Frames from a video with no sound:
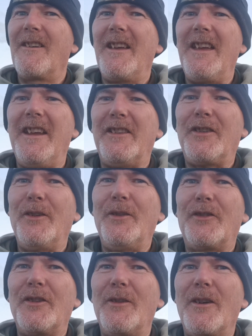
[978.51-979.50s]
Hit it too
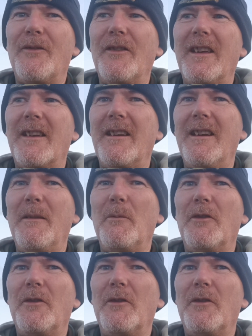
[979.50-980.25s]
soon, I think. It